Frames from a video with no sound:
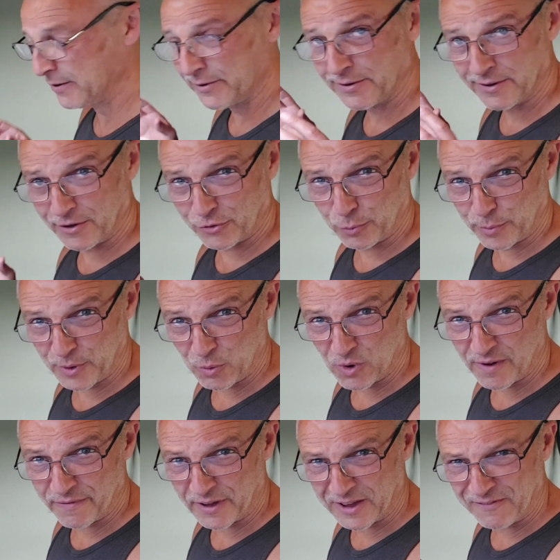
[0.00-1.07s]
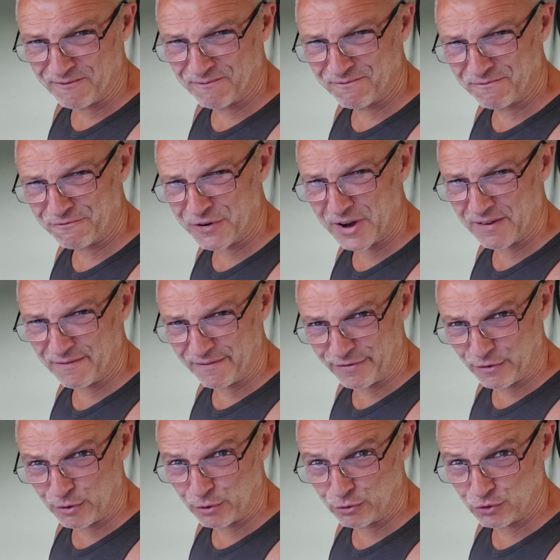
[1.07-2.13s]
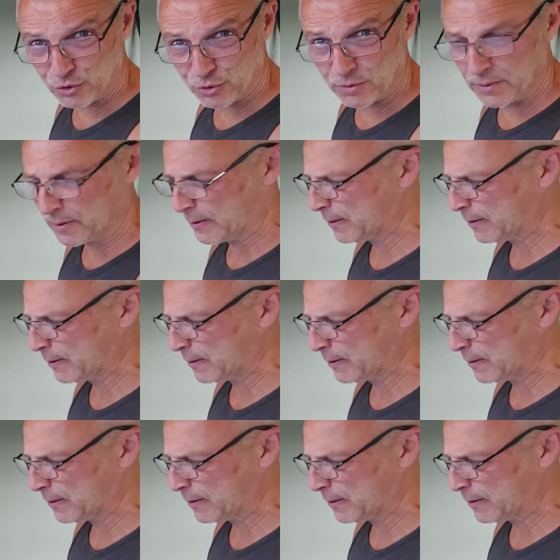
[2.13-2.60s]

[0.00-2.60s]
So this would be worth a friggin' fortune.